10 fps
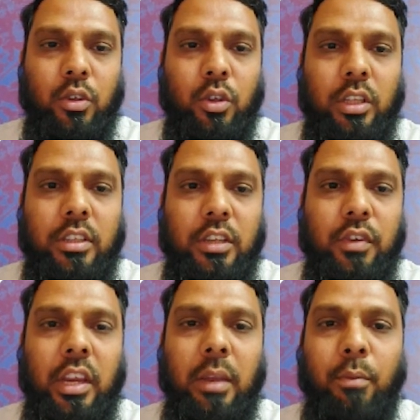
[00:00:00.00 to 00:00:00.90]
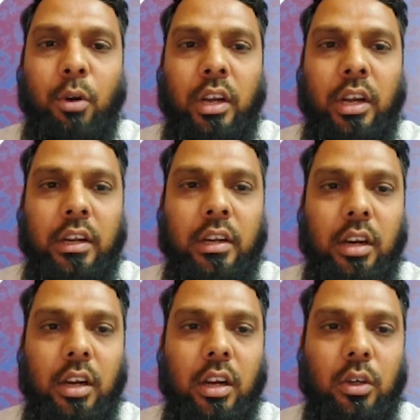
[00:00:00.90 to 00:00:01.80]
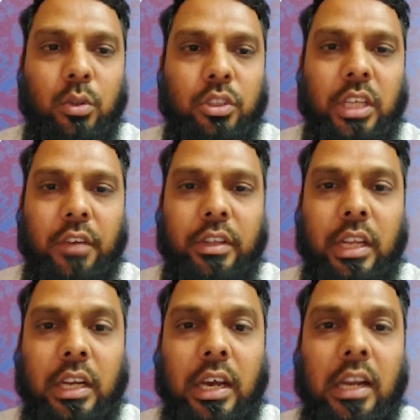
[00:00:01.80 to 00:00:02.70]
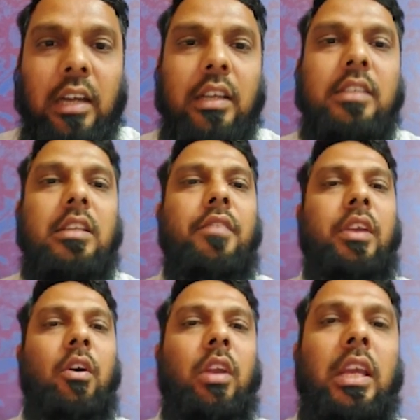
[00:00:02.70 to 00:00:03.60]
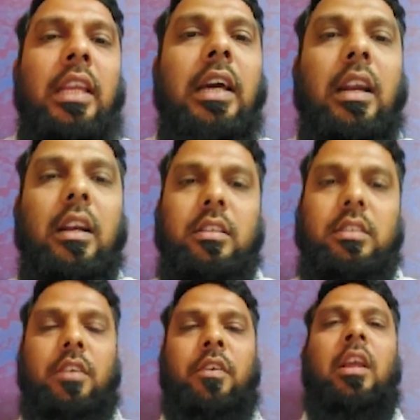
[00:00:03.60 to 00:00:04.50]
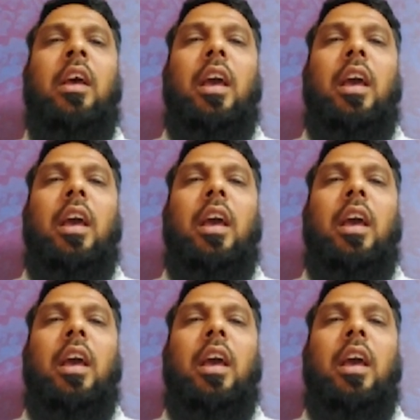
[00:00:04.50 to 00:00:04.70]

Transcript: so this is very important to check whether correct is given or incorrect is given.